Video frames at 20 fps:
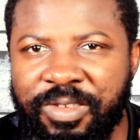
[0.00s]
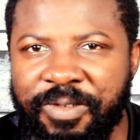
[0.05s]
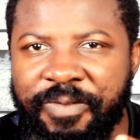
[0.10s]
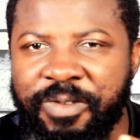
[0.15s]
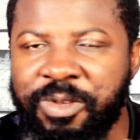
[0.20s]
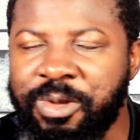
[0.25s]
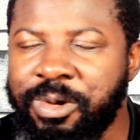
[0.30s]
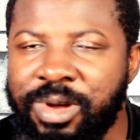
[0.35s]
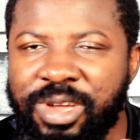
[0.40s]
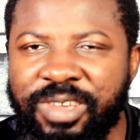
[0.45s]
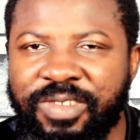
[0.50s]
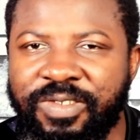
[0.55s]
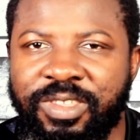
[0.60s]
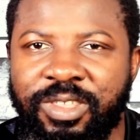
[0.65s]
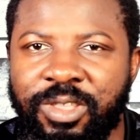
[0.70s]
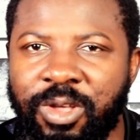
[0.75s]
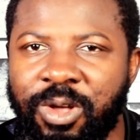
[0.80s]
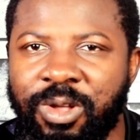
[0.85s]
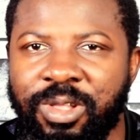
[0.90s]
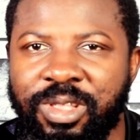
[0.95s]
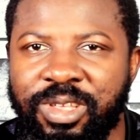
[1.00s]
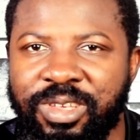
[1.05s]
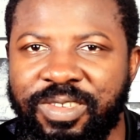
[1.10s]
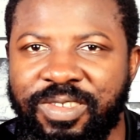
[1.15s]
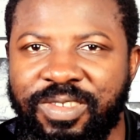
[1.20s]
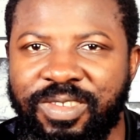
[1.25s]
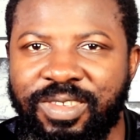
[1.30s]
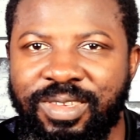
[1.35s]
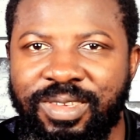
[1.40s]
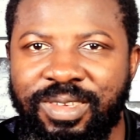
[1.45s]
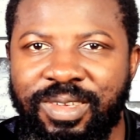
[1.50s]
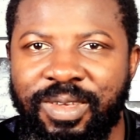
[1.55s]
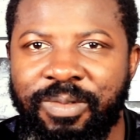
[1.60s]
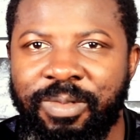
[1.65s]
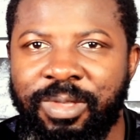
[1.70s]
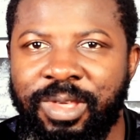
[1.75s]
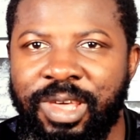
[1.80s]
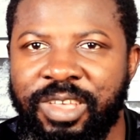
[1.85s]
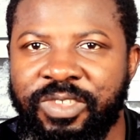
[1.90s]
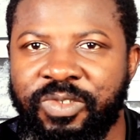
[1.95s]
of U S dollars
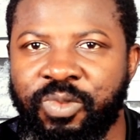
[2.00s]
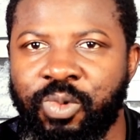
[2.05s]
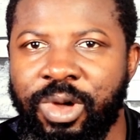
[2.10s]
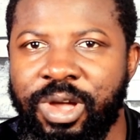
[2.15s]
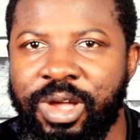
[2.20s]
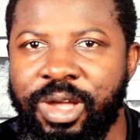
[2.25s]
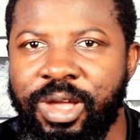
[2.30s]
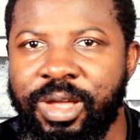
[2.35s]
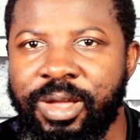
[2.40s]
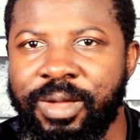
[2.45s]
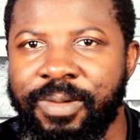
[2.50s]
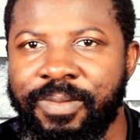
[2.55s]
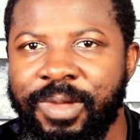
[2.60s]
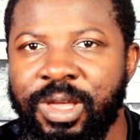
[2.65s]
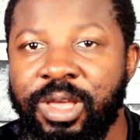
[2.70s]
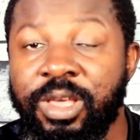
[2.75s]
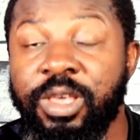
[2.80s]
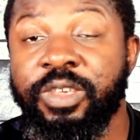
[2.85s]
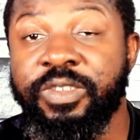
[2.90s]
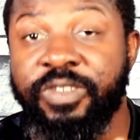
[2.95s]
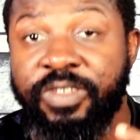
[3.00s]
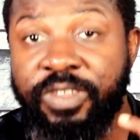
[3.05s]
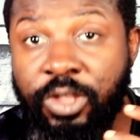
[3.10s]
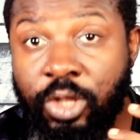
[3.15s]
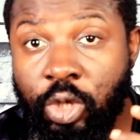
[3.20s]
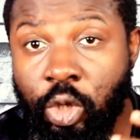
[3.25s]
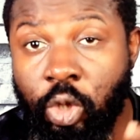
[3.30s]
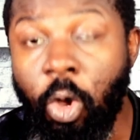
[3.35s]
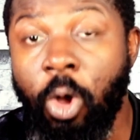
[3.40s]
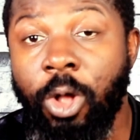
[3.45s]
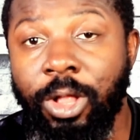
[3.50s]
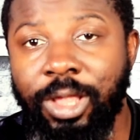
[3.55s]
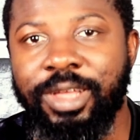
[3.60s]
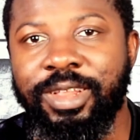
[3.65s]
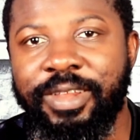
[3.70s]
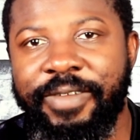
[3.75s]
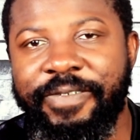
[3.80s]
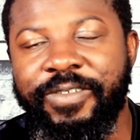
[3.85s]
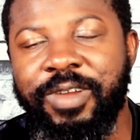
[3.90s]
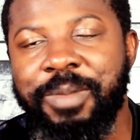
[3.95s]
that were
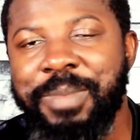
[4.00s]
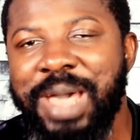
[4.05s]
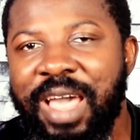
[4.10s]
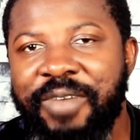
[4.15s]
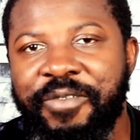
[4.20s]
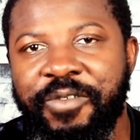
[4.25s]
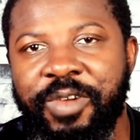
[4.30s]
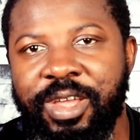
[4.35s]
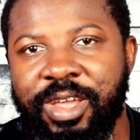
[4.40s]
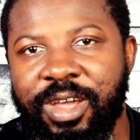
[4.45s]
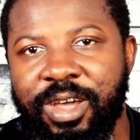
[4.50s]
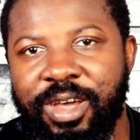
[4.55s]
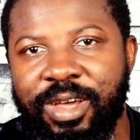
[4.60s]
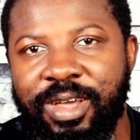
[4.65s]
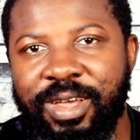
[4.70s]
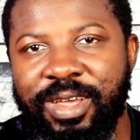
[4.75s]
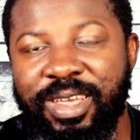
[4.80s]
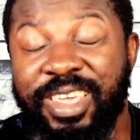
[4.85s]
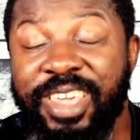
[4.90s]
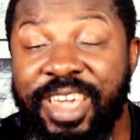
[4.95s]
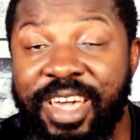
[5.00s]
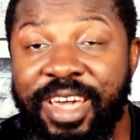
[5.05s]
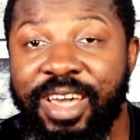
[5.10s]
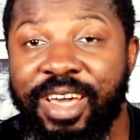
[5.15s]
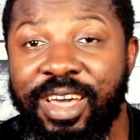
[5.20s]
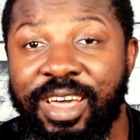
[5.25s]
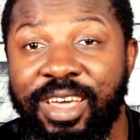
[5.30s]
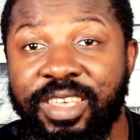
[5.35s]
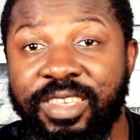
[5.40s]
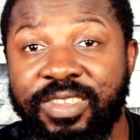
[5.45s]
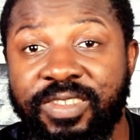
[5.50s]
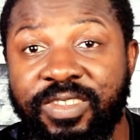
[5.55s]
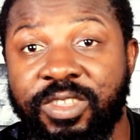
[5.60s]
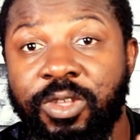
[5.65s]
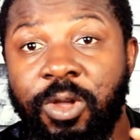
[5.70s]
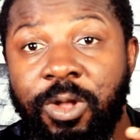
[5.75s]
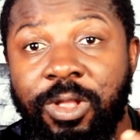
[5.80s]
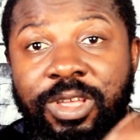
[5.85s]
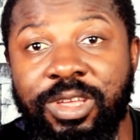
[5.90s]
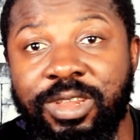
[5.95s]
stolen from Africa. Yeah,
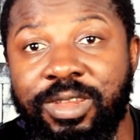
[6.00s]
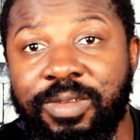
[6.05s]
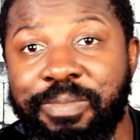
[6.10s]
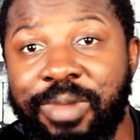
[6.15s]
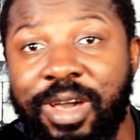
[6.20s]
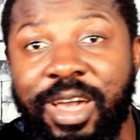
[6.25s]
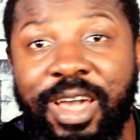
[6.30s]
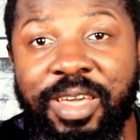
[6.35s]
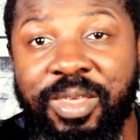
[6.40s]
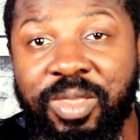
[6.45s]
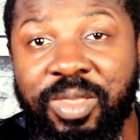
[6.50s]
stolen by